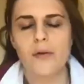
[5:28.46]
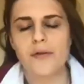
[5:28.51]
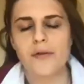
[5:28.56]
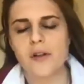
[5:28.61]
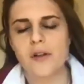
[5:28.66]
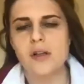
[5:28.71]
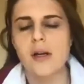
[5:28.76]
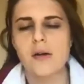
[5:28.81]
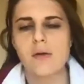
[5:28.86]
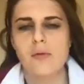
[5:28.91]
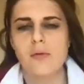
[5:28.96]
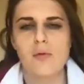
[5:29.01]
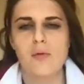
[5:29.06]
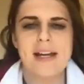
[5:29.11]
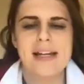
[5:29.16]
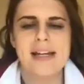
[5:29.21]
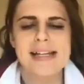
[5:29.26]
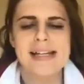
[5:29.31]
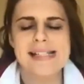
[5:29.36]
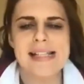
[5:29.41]
and regularly
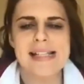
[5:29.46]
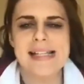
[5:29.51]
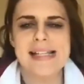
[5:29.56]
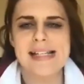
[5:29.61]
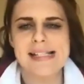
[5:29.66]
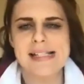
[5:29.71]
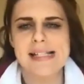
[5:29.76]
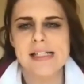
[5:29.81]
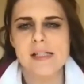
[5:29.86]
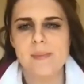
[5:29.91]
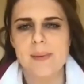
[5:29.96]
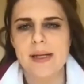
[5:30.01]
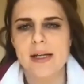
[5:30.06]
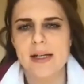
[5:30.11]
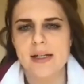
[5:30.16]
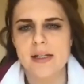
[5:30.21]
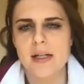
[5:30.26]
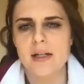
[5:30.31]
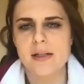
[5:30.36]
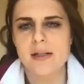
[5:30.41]
do these need to be
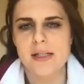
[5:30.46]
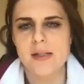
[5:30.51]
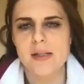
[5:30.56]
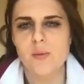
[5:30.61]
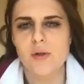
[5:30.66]
conducted, would you